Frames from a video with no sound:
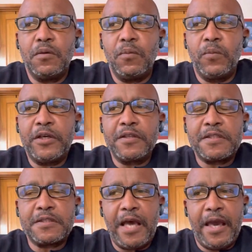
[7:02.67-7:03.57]
We could
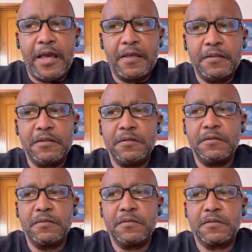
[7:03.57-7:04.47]
say,
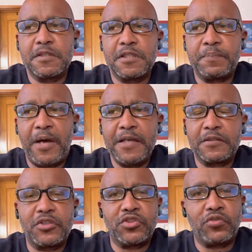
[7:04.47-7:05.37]
despite
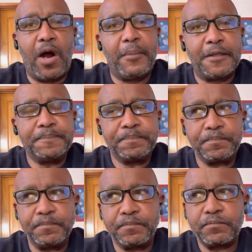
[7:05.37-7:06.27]
the trauma,
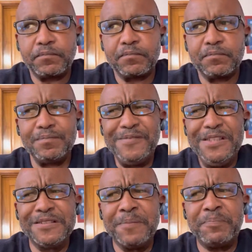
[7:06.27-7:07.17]

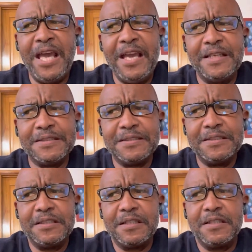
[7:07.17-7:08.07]
the pain
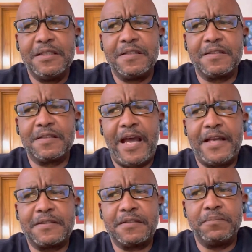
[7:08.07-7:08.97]

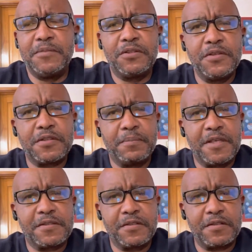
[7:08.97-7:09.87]
that Medusa
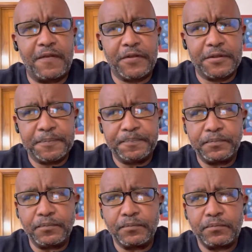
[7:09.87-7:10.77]
must have suffered
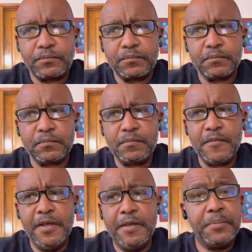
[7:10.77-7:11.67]

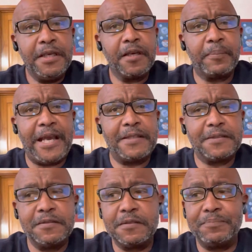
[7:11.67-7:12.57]
in being
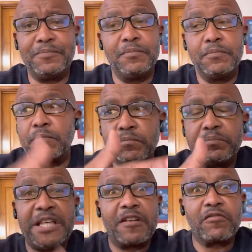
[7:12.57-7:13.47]
abandoned,
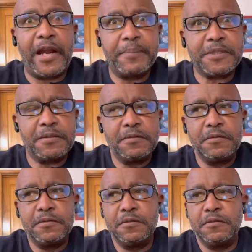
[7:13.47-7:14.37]
being raped
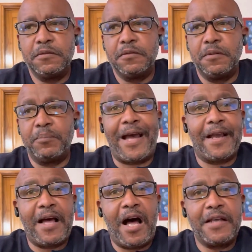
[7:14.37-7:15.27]
by a
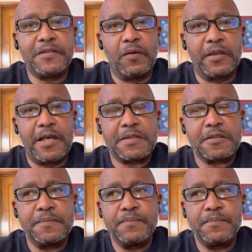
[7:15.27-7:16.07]
god, no less,